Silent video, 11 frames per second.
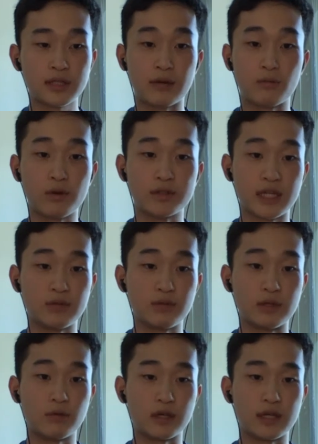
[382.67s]
And one day we
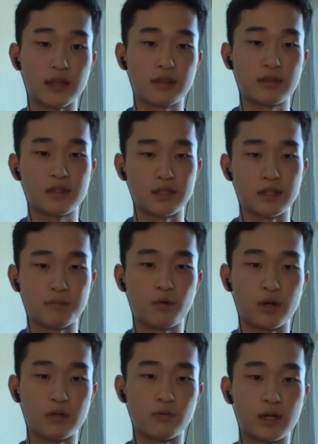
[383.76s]
will get to the
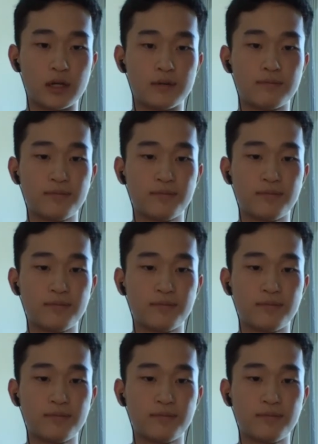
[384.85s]
point where